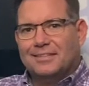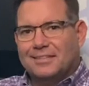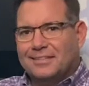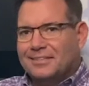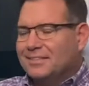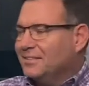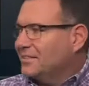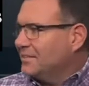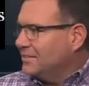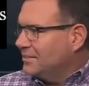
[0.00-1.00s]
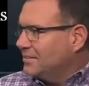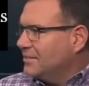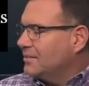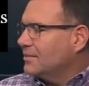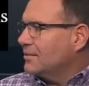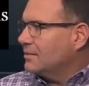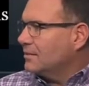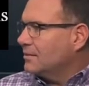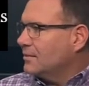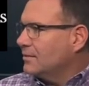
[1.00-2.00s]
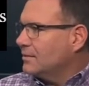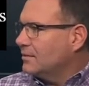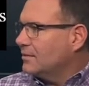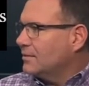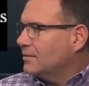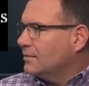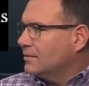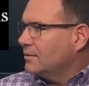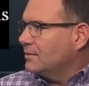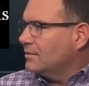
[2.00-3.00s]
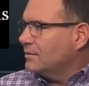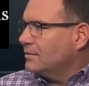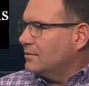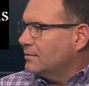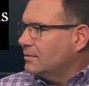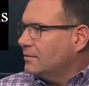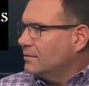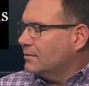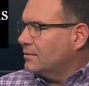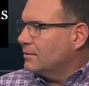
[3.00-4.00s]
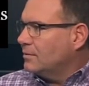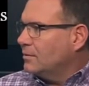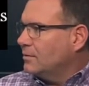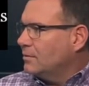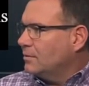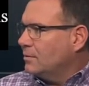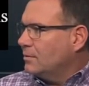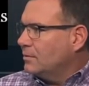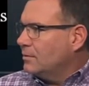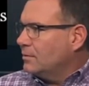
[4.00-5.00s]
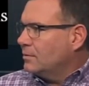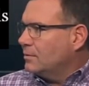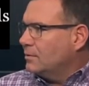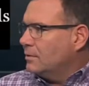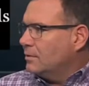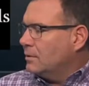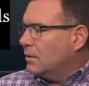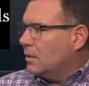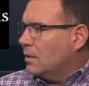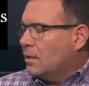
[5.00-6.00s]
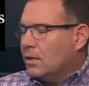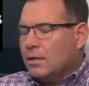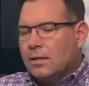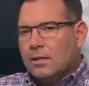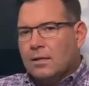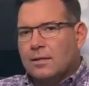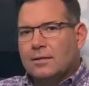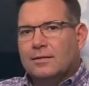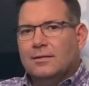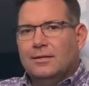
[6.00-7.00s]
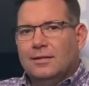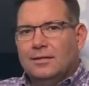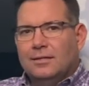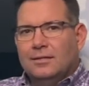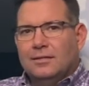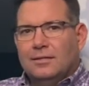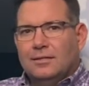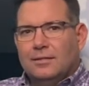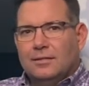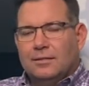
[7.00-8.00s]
This person isn't speaking.